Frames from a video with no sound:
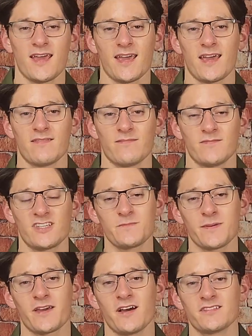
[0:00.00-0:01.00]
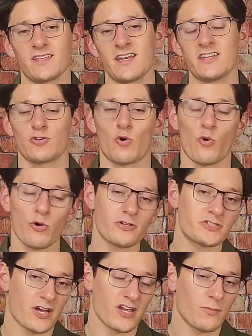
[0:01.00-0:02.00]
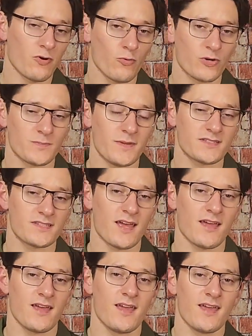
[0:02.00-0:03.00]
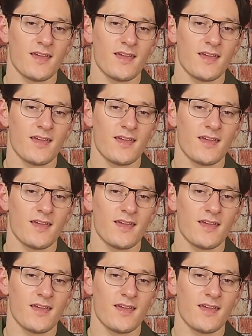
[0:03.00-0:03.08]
And this is because it is oil soluble, which means that